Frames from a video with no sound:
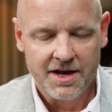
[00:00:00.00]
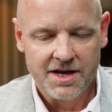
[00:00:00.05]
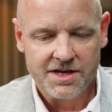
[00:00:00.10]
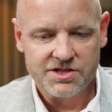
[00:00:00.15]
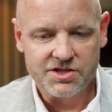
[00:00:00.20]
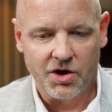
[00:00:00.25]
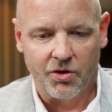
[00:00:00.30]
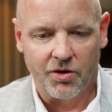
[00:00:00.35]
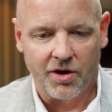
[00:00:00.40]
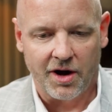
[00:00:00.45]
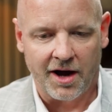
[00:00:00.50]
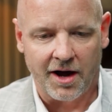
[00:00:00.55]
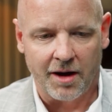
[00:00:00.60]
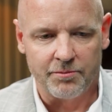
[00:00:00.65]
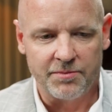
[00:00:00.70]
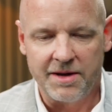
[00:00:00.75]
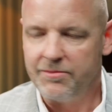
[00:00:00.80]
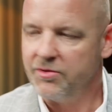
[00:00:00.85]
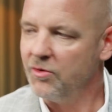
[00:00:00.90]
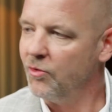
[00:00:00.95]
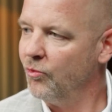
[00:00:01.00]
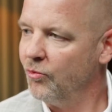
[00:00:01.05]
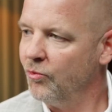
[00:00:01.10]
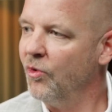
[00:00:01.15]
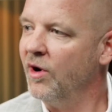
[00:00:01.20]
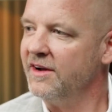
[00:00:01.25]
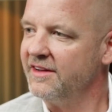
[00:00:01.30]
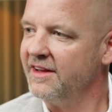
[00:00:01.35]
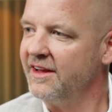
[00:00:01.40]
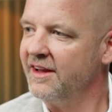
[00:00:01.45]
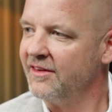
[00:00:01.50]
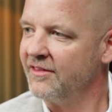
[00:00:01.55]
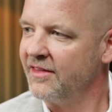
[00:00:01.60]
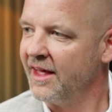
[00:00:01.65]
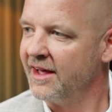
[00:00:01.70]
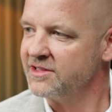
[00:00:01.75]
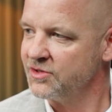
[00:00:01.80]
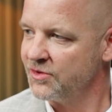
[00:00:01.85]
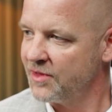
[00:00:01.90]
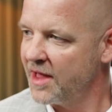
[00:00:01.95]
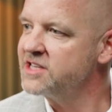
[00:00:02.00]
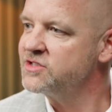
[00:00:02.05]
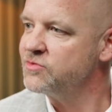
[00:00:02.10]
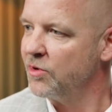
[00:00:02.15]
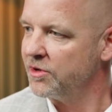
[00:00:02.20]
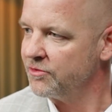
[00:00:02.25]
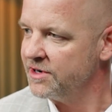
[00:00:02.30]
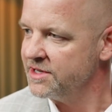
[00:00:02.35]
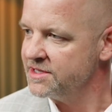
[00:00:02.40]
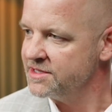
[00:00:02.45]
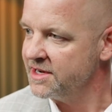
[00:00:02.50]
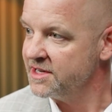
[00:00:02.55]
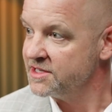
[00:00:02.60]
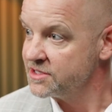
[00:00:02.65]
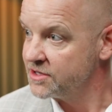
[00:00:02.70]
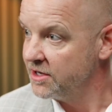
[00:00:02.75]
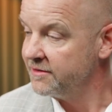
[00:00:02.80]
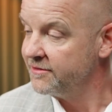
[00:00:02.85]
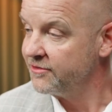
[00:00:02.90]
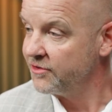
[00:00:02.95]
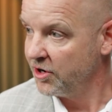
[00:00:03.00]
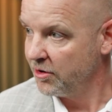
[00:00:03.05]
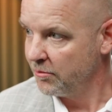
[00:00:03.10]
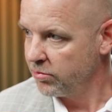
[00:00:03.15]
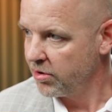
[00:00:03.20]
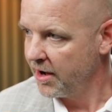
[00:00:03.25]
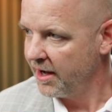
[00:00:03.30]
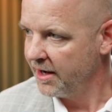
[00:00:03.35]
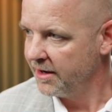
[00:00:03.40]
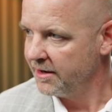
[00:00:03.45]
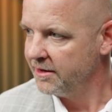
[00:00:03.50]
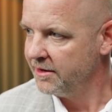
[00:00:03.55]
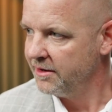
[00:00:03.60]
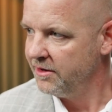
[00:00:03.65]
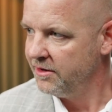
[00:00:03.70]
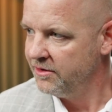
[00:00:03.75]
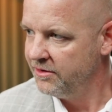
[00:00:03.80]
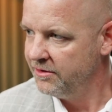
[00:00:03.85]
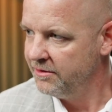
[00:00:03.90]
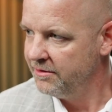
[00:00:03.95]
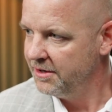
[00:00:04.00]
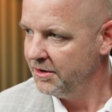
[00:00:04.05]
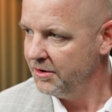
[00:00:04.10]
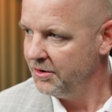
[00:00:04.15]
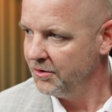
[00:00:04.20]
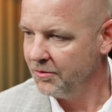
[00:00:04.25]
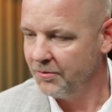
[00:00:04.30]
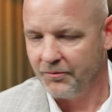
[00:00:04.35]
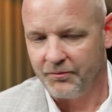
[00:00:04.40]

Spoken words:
So people want to hear that. So that's one reason. It's good for your brand. Two,